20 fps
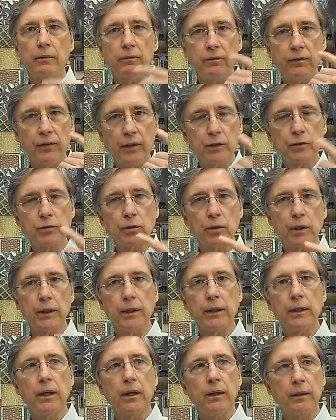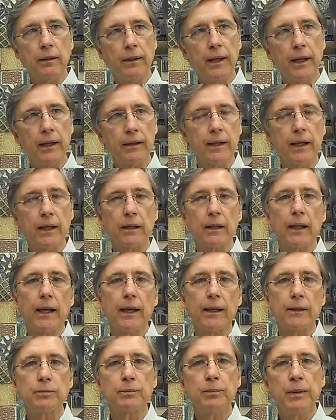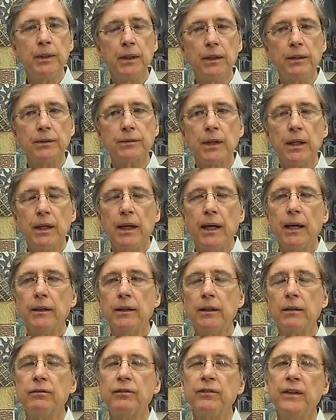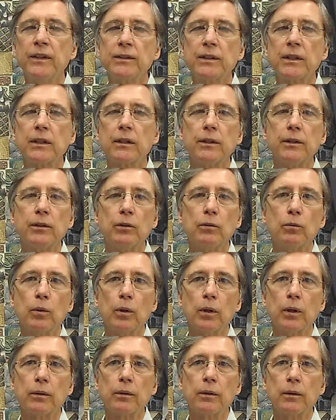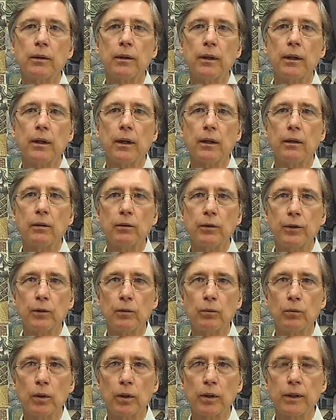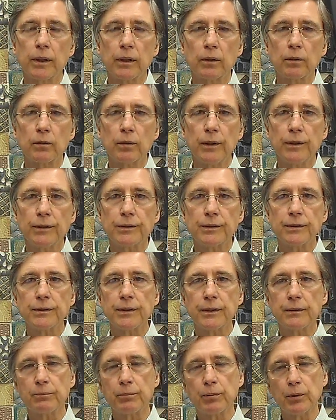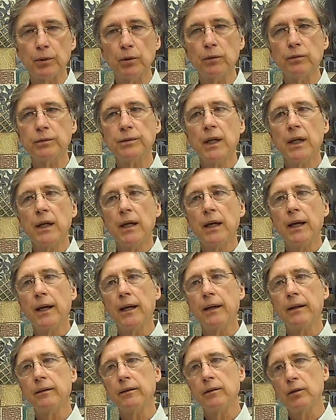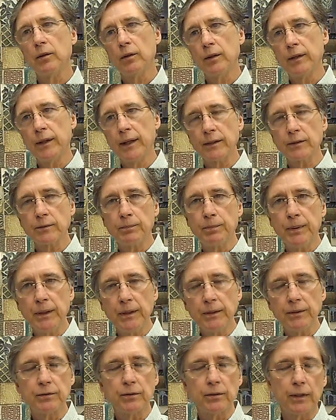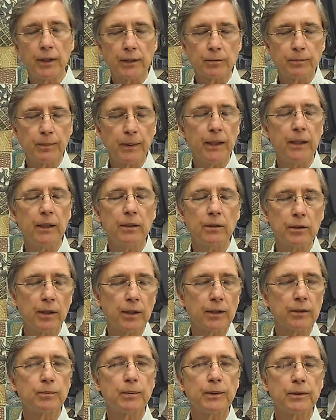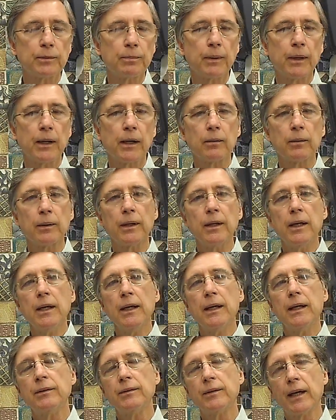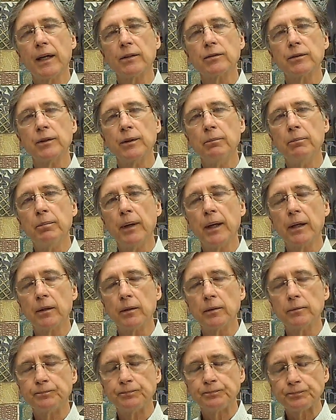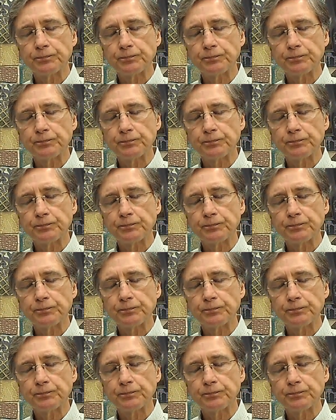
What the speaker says: visually than that last piece. And then physically your work increases, improves, and your next piece, your next painting, your next piece of pottery is actually better.